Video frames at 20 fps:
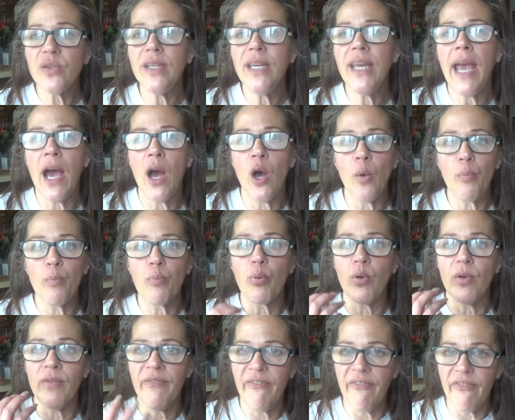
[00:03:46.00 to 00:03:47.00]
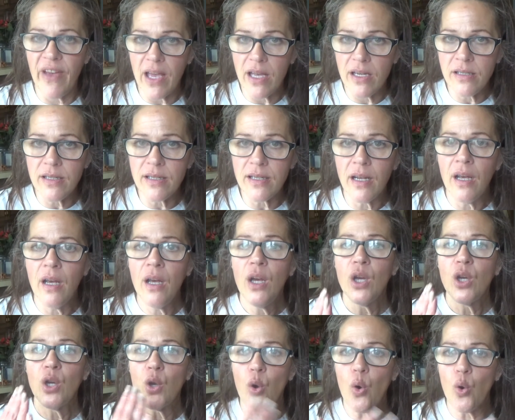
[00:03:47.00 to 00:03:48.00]
help prevent
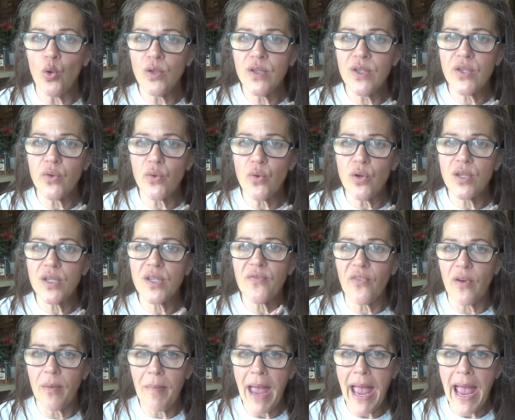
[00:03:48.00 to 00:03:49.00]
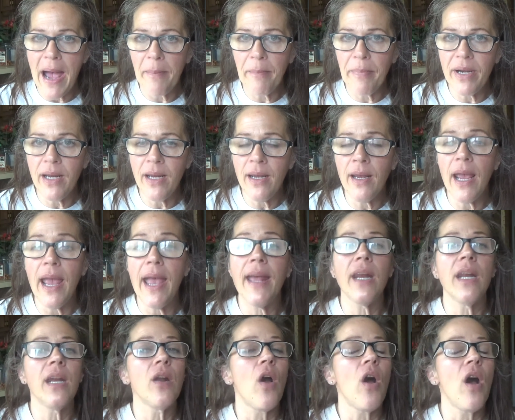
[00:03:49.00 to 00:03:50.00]
cold sores from happening, and
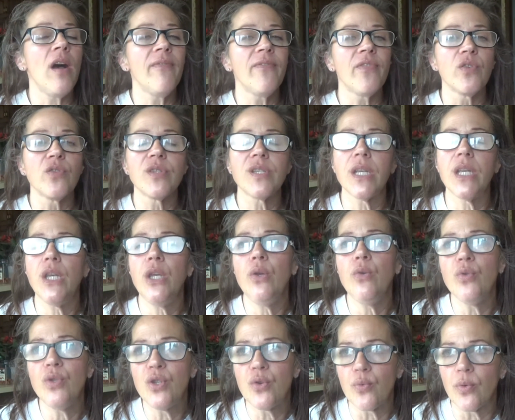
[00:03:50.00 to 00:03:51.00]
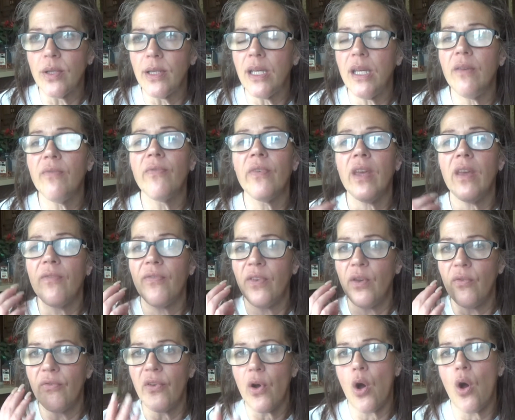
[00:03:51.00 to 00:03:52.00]
it offers huge relief if
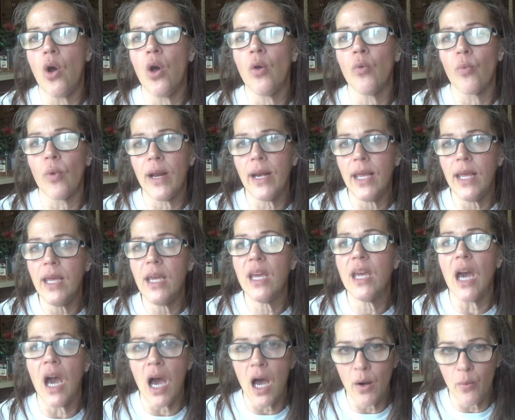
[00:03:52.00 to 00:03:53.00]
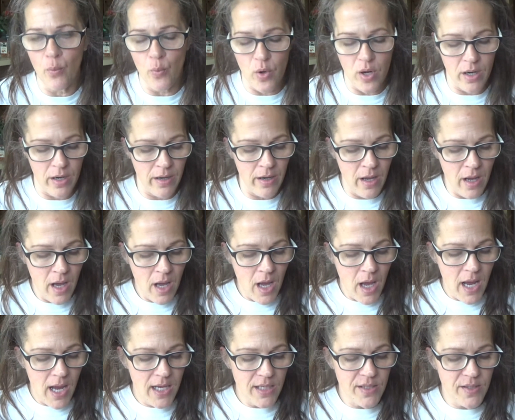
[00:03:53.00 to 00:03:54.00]
you've already got one.
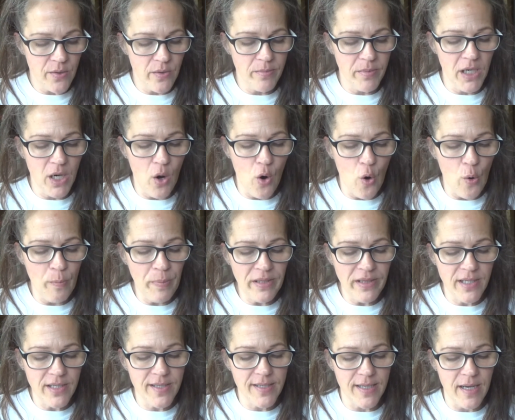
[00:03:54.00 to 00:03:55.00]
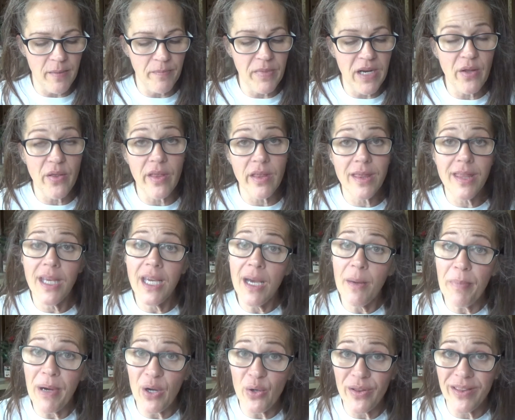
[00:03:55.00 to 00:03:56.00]
And so I'm gonna open this up. Now the thing
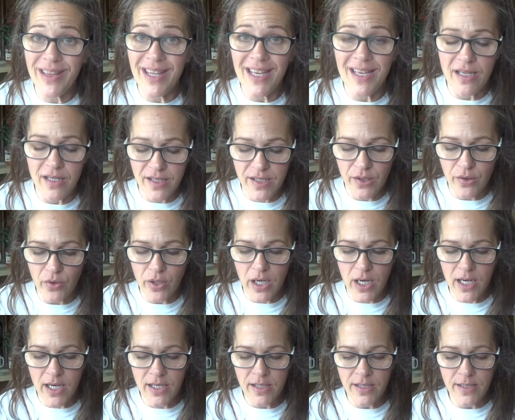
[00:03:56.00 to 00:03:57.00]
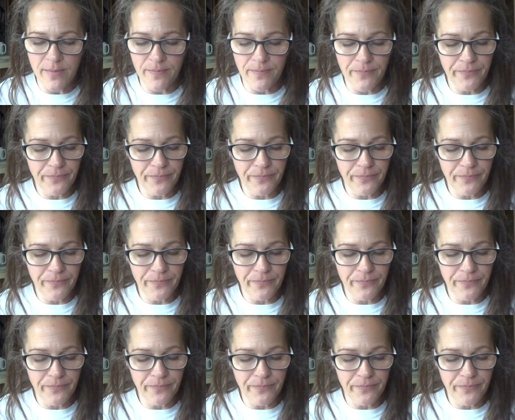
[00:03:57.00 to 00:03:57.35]
about these, you guys,